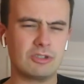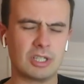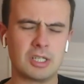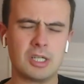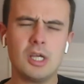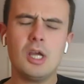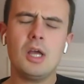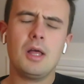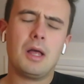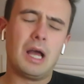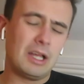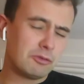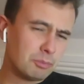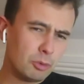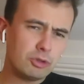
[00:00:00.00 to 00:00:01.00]
And
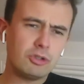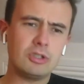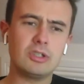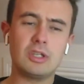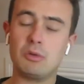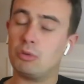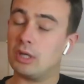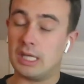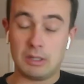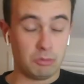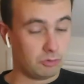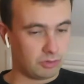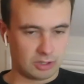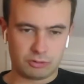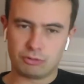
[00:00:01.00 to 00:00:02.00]
as much as he
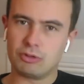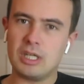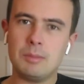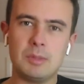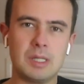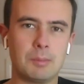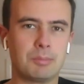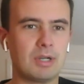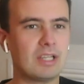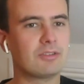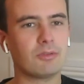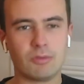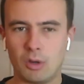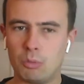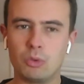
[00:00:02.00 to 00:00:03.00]
was extremely
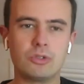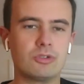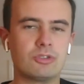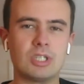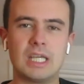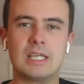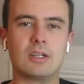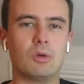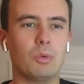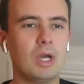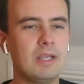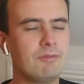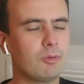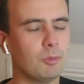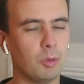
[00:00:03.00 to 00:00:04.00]
impressive, I wouldn't take it away
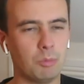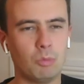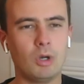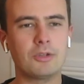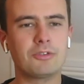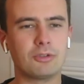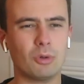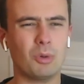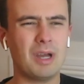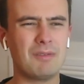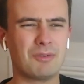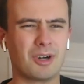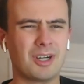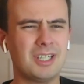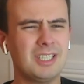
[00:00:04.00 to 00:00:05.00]
from him
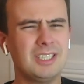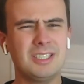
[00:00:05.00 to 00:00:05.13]
whatsoever.